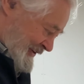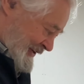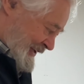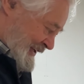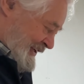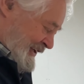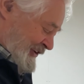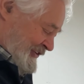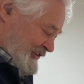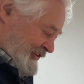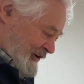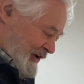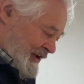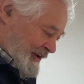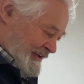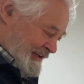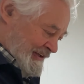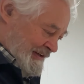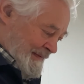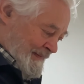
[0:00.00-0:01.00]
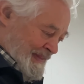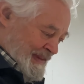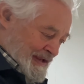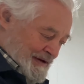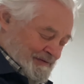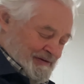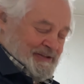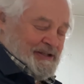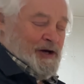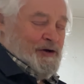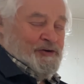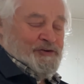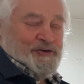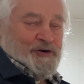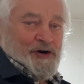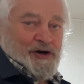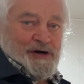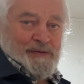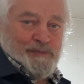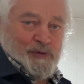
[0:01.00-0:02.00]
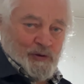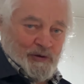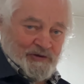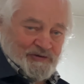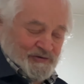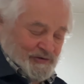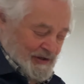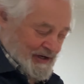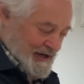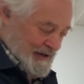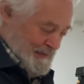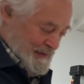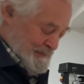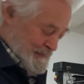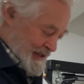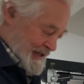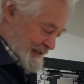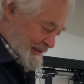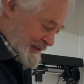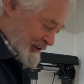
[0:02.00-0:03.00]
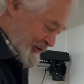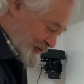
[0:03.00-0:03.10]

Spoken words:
it, installed it without drawer pulls. So I haven't made these